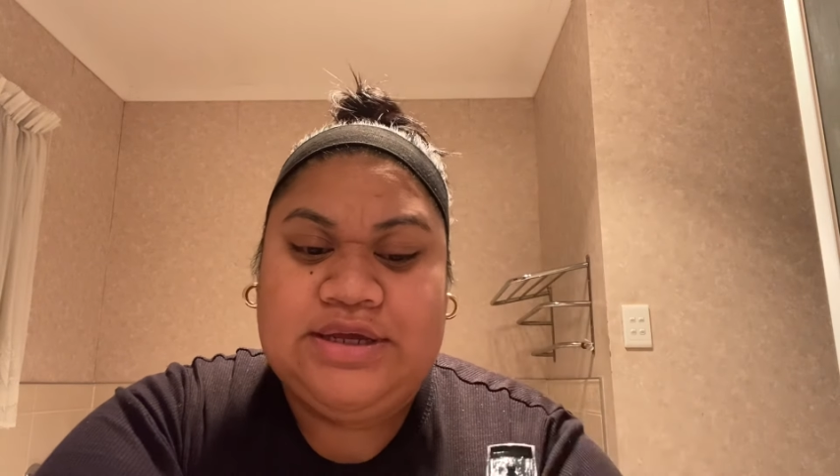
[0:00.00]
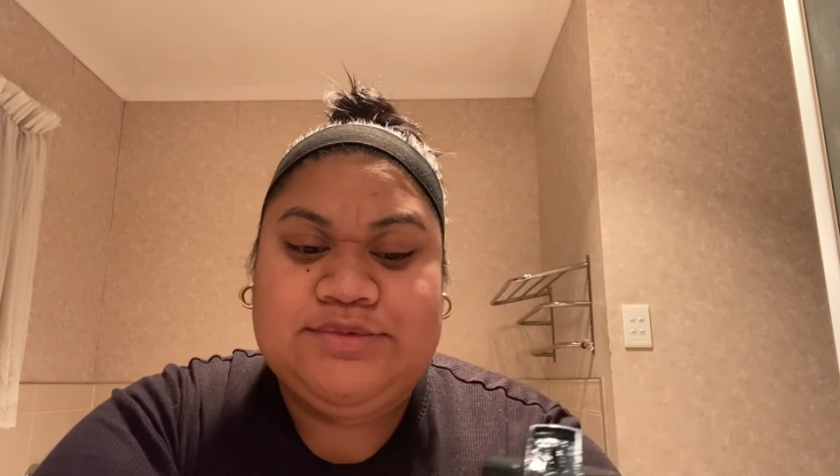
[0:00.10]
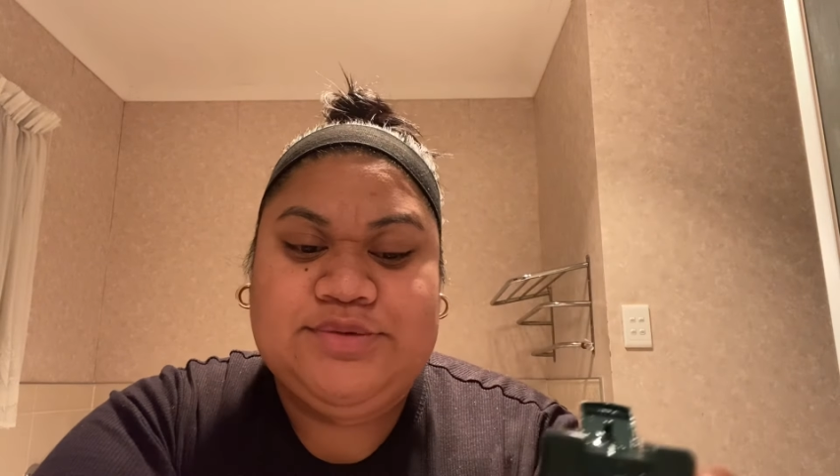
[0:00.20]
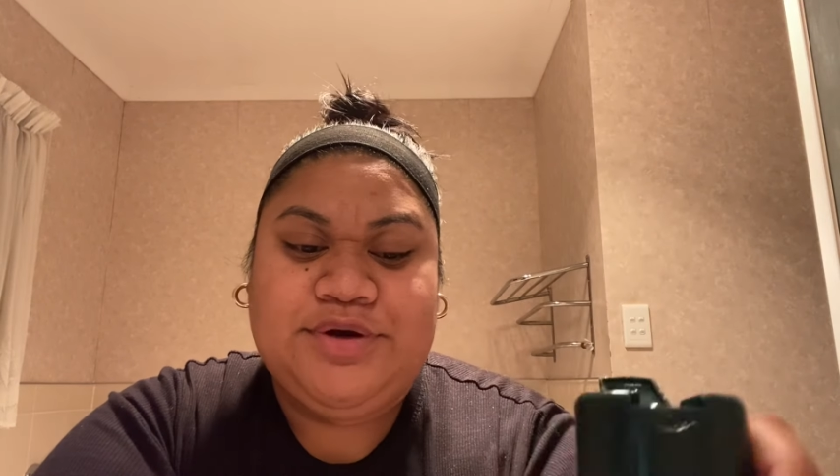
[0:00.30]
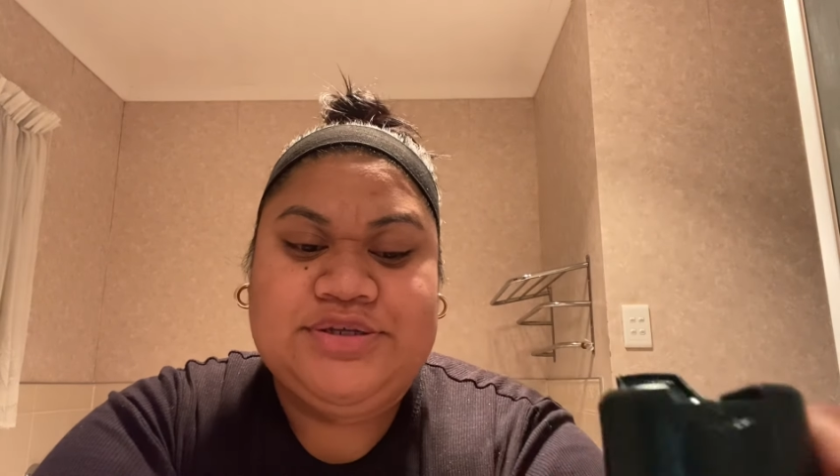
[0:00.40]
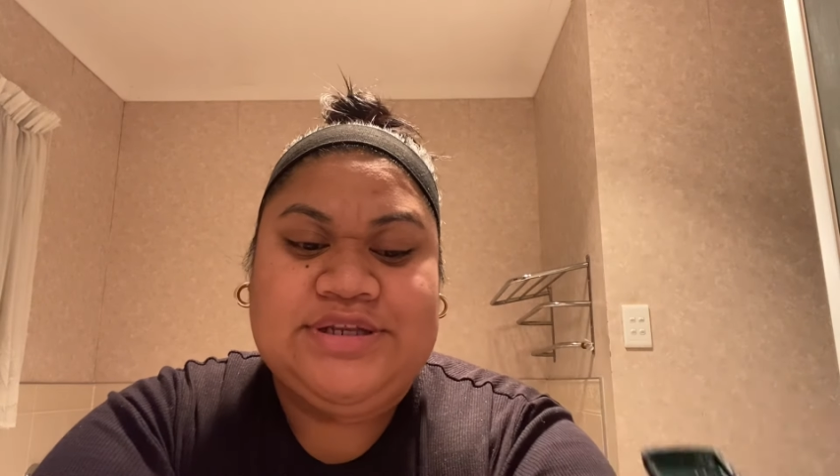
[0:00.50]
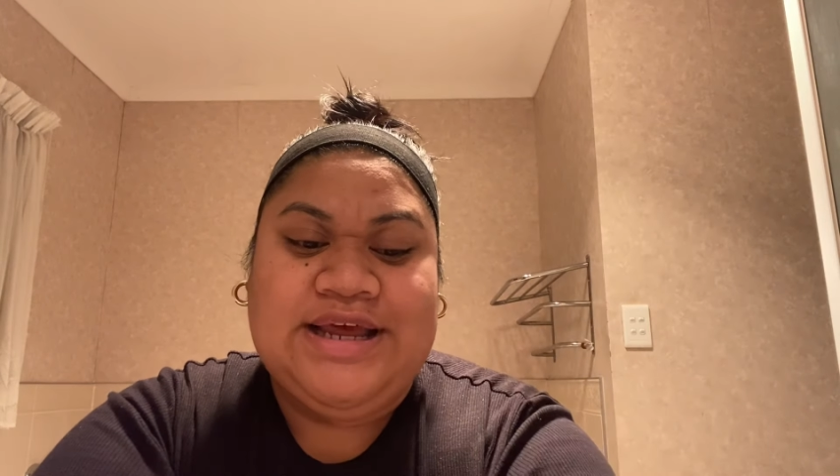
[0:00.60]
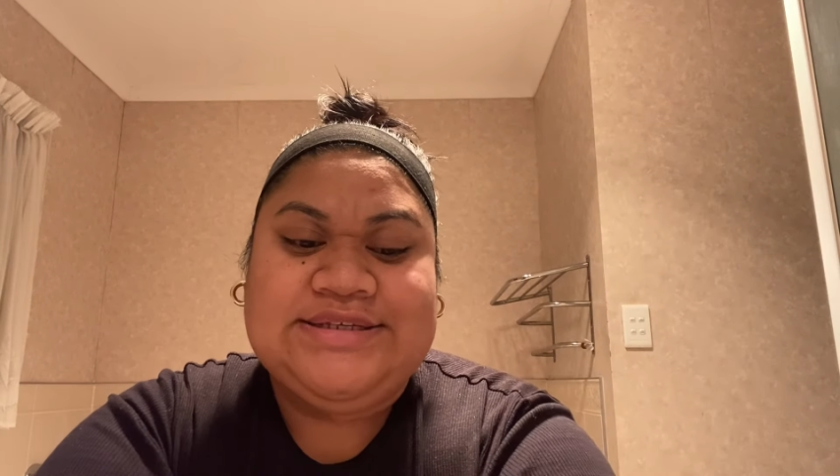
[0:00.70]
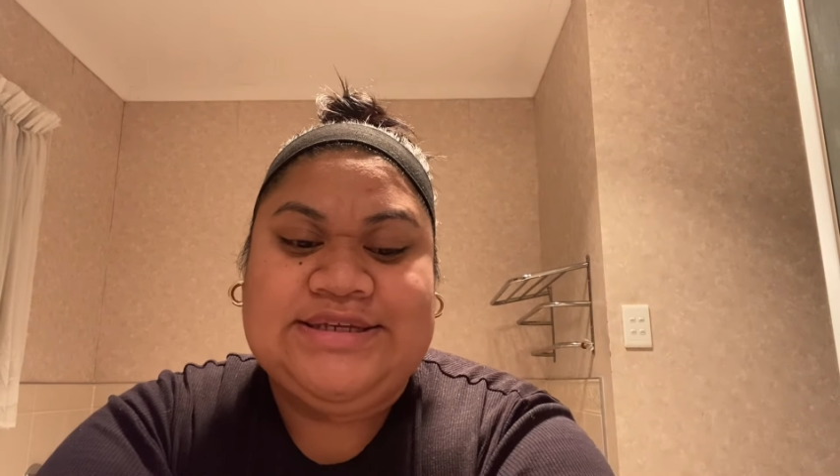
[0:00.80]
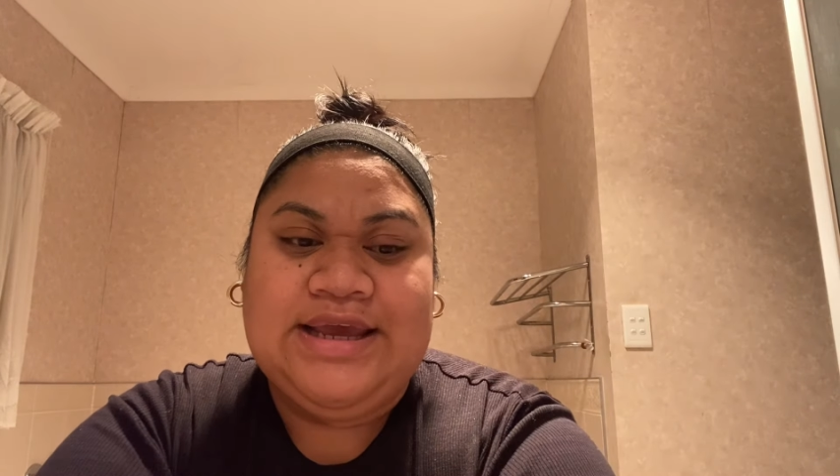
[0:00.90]
Tomorrow's the
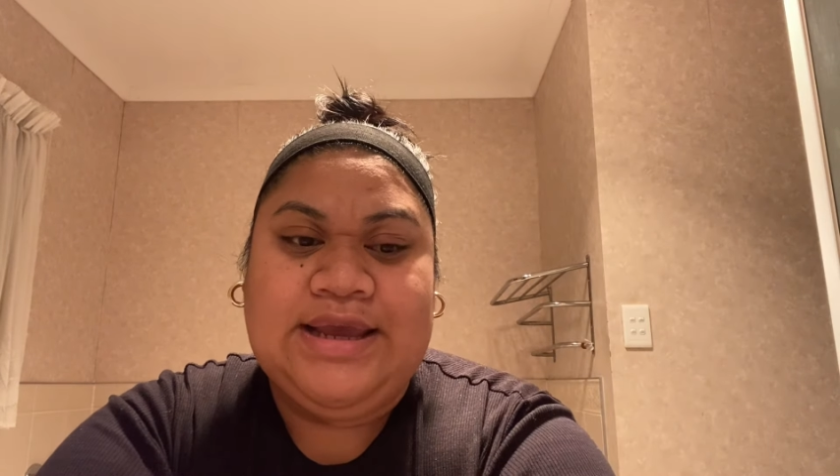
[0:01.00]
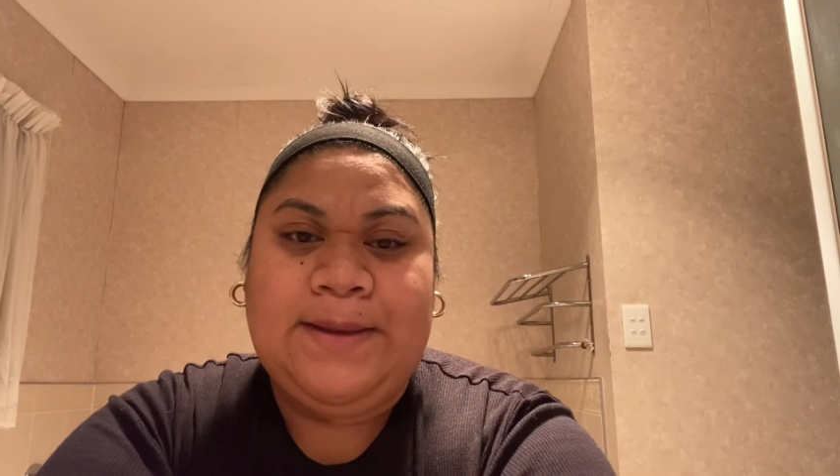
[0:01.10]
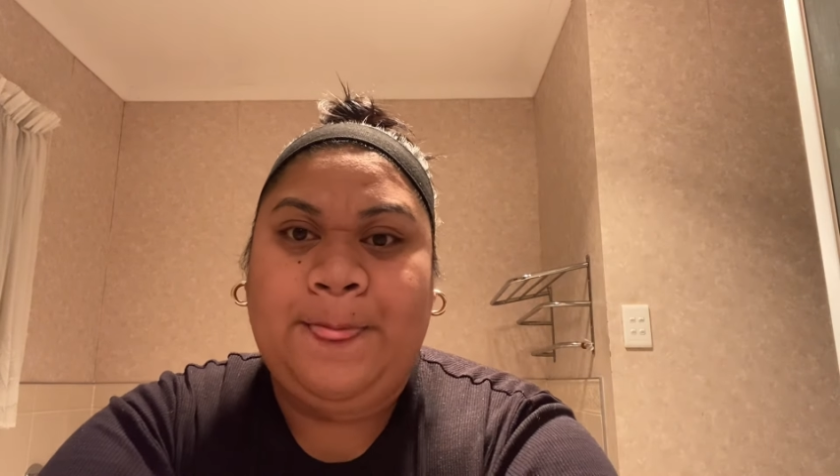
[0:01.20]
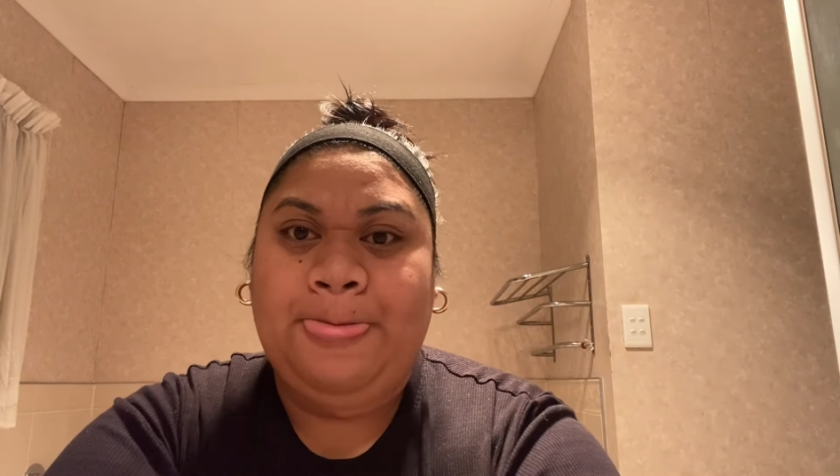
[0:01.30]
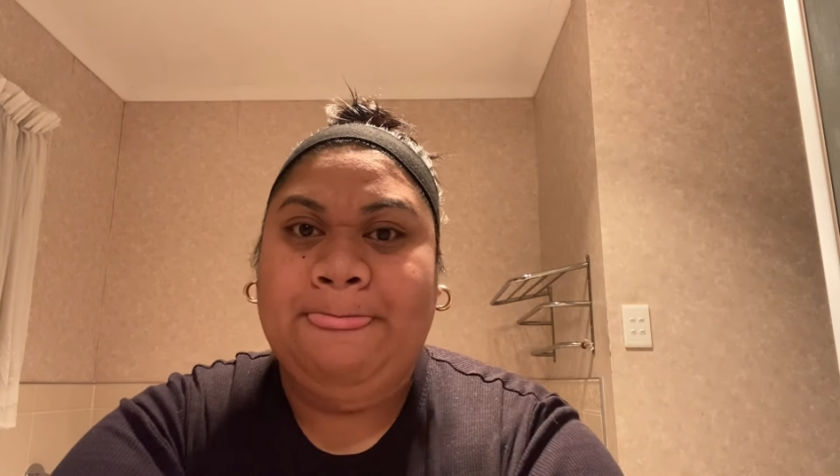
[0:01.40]
last day.